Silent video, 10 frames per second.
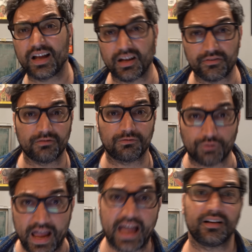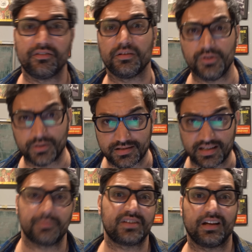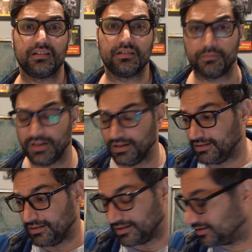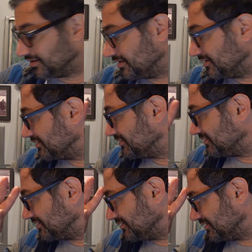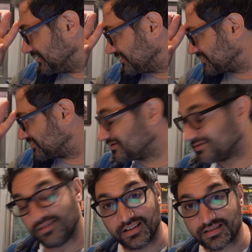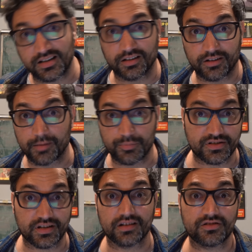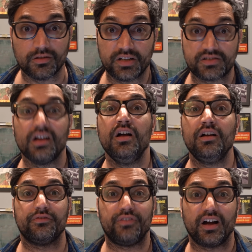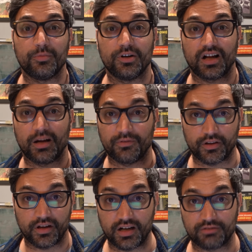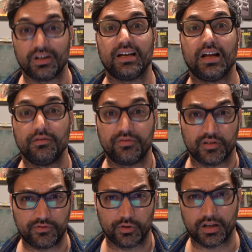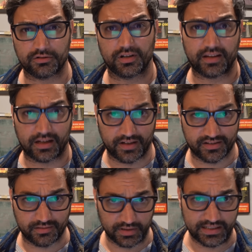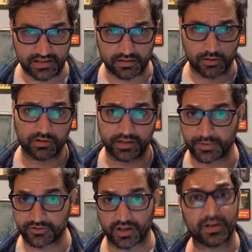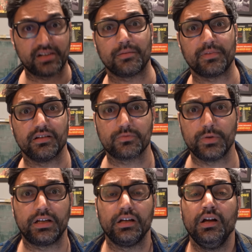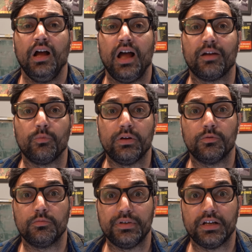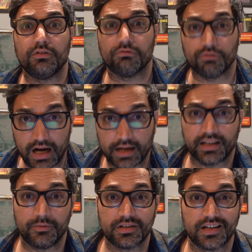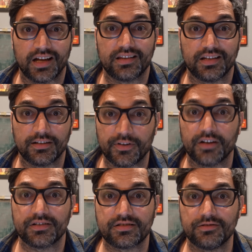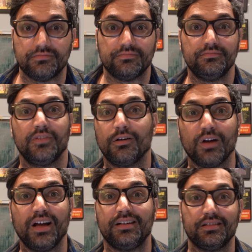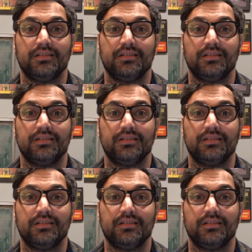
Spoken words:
have a rack of them. You can stop sending them. It's killer. I appreciate it so much. The Firebird, I'm on the hunt right now for a 400. I think I've got some leads locally. I'm going to try to buy something this week, and we will be rocking with that thing very soon. All right.